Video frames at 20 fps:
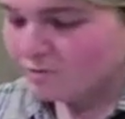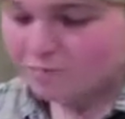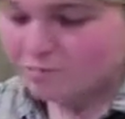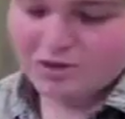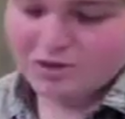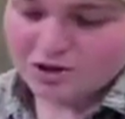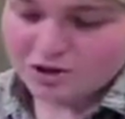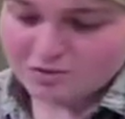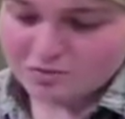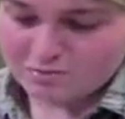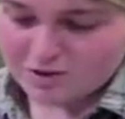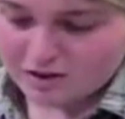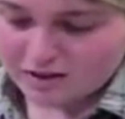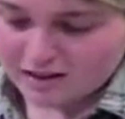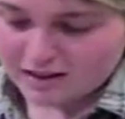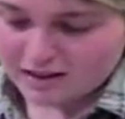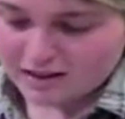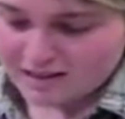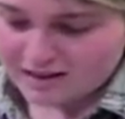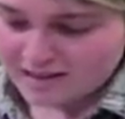We don't want
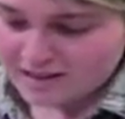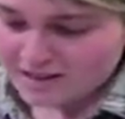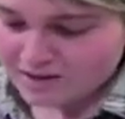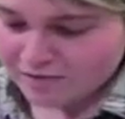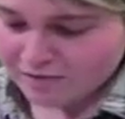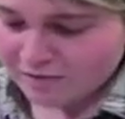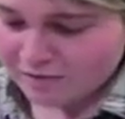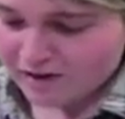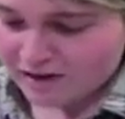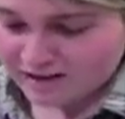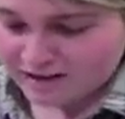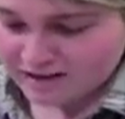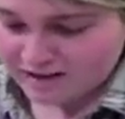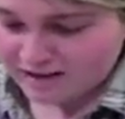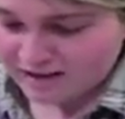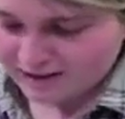that. That's not fun.